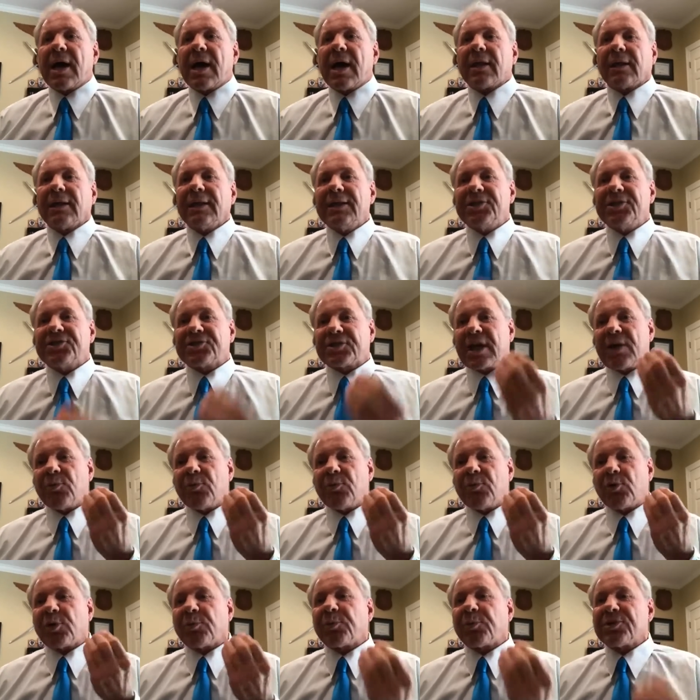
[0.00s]
least, I want
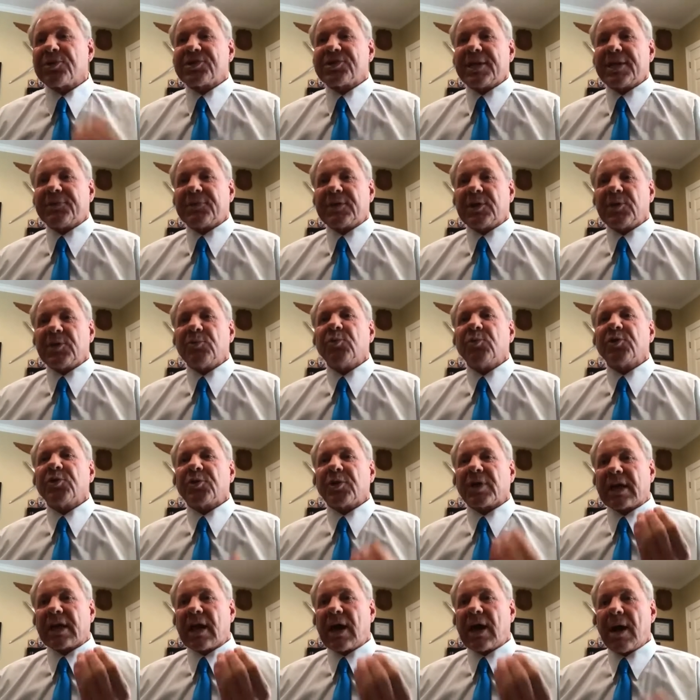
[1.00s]
to present them with
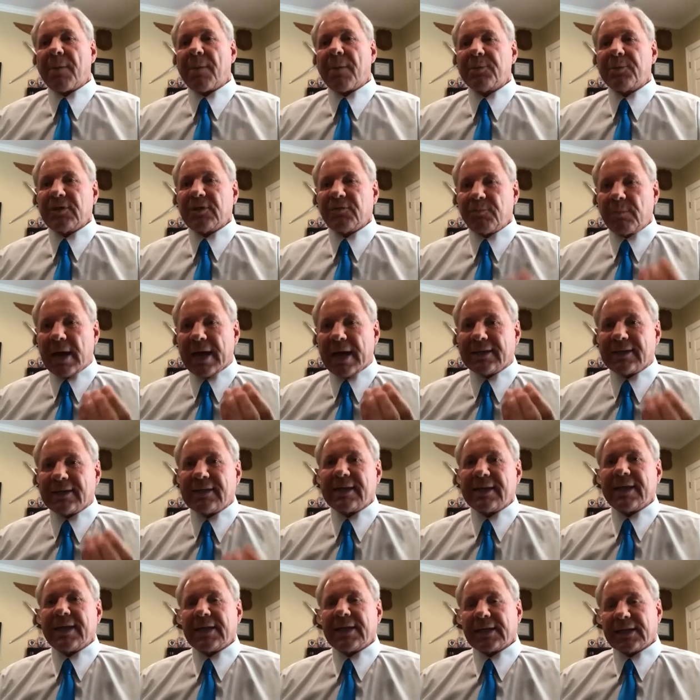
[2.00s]
a copy of my
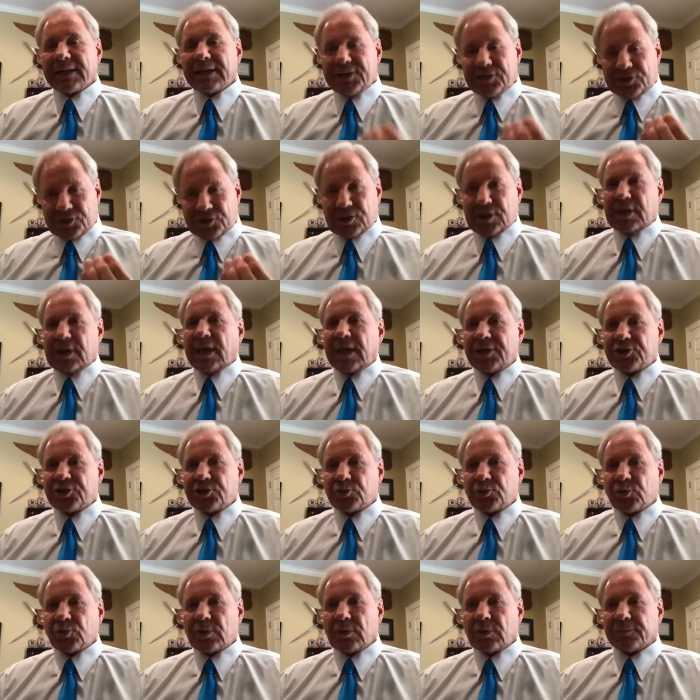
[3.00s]
daily
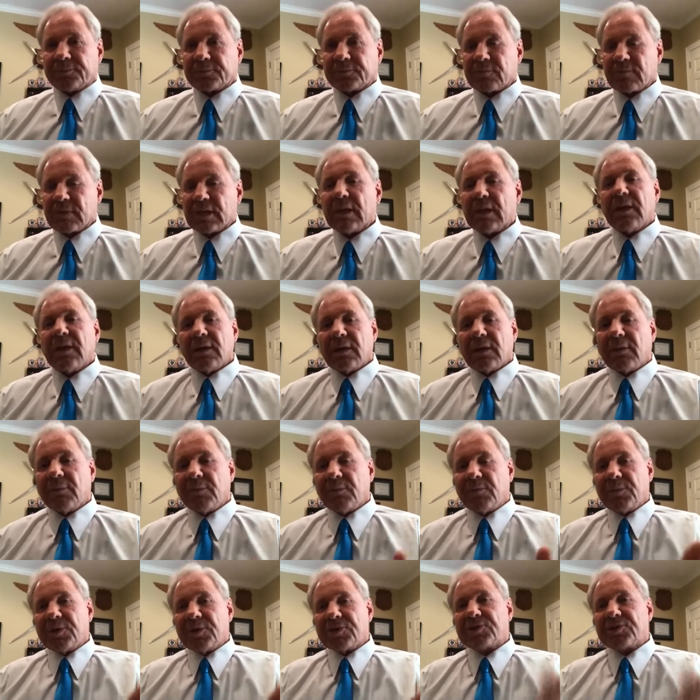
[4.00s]
schedule.
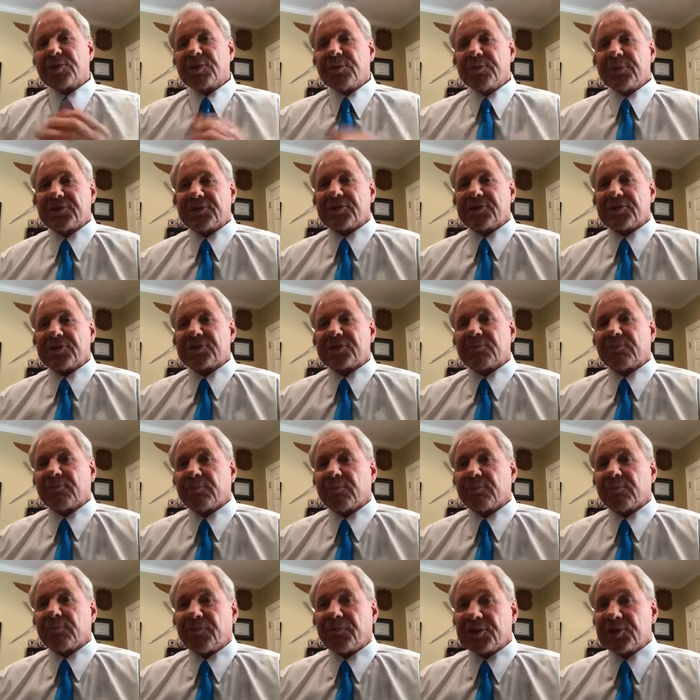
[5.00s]
Mr. and Mrs.
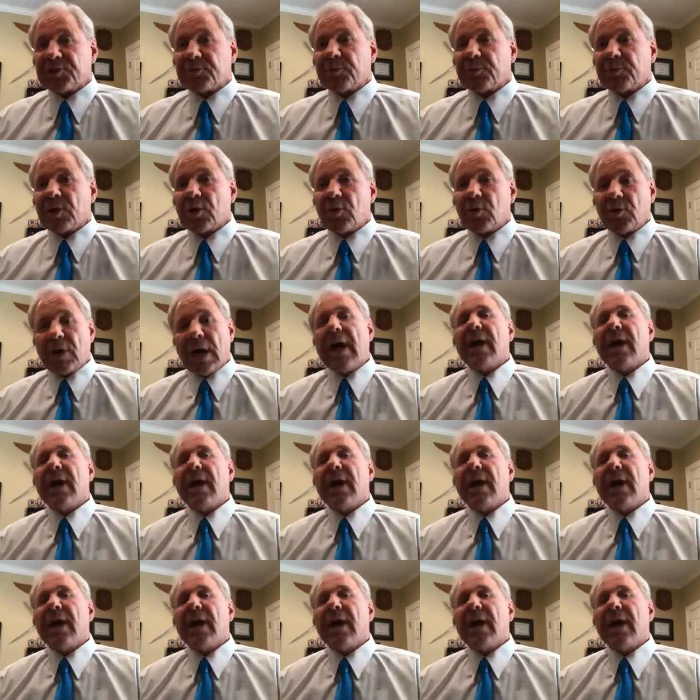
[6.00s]
FSBO,